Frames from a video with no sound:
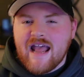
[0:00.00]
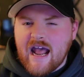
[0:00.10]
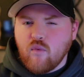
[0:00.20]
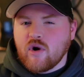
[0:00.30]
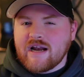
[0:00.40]

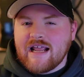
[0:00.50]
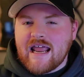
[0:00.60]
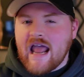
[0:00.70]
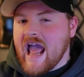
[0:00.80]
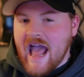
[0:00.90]
And we're going to
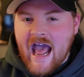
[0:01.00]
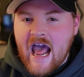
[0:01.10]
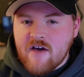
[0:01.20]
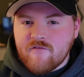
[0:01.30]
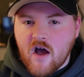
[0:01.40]
get
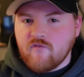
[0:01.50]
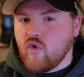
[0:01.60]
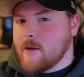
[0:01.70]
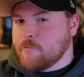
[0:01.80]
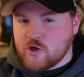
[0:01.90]
half of
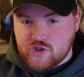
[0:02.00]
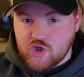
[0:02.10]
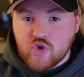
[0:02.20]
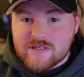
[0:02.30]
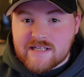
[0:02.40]
what
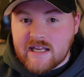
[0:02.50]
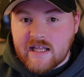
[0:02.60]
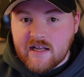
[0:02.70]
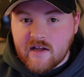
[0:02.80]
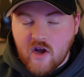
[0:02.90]
Purdue is
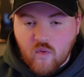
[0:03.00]
getting.